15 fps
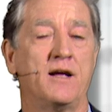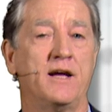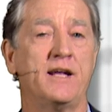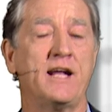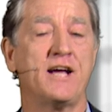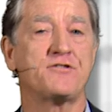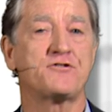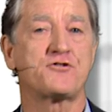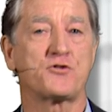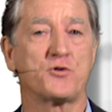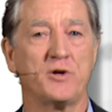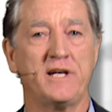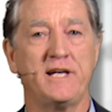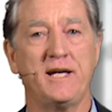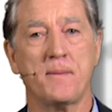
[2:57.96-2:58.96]
It has
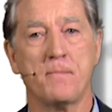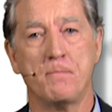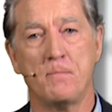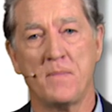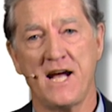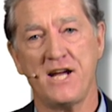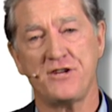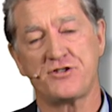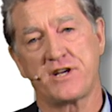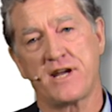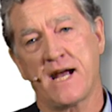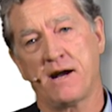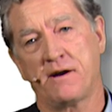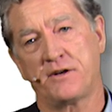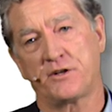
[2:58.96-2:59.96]
three major
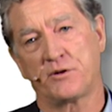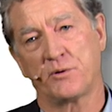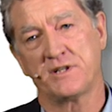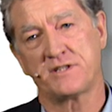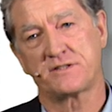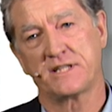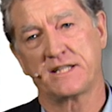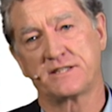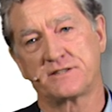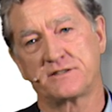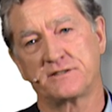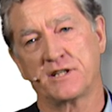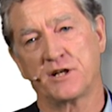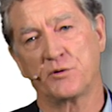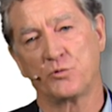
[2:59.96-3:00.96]
characteristics
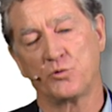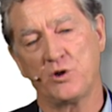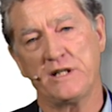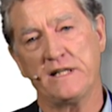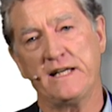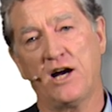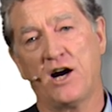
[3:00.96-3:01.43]
that really